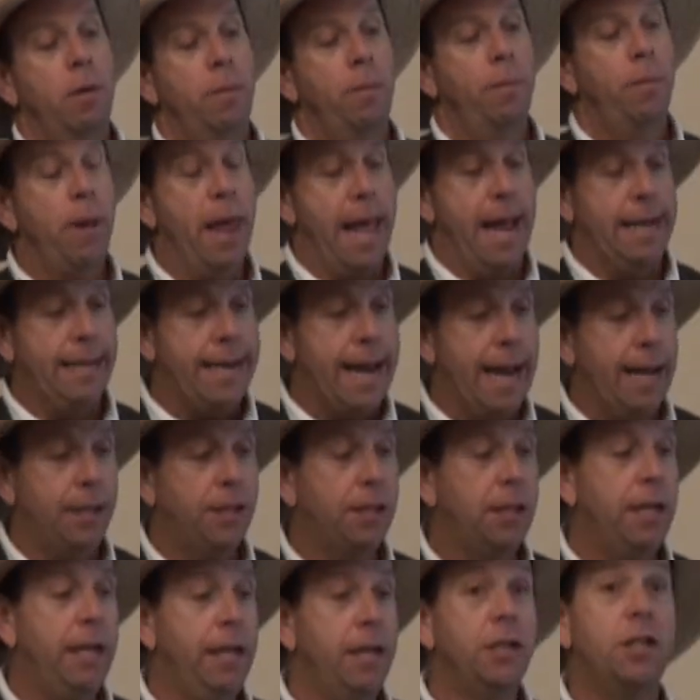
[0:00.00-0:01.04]
plant
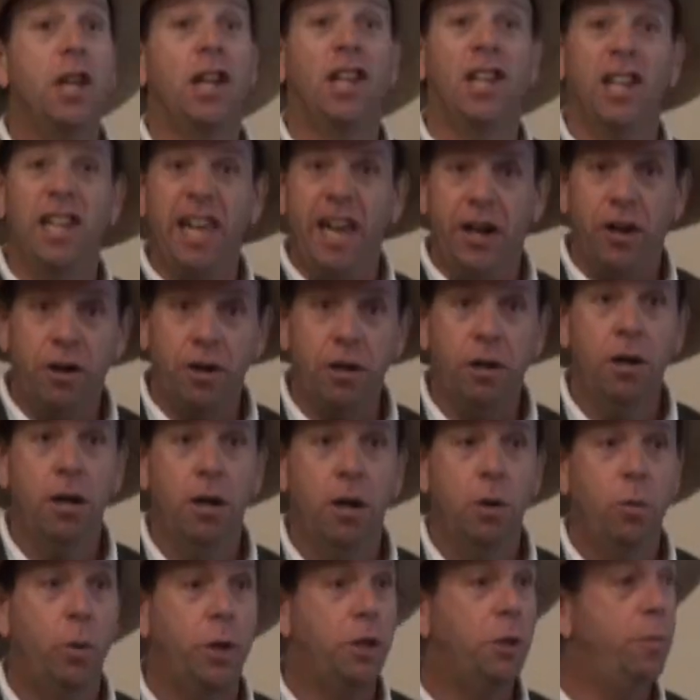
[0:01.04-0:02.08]
densities, litter,
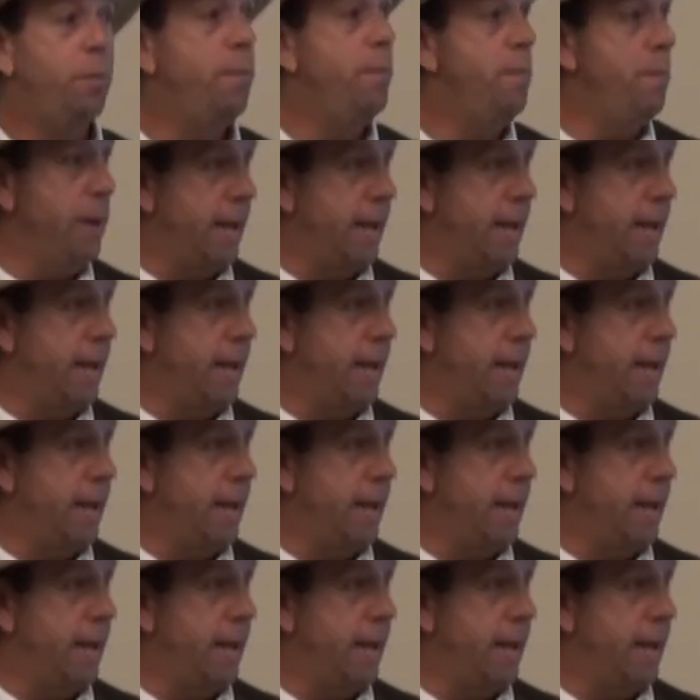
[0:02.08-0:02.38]
which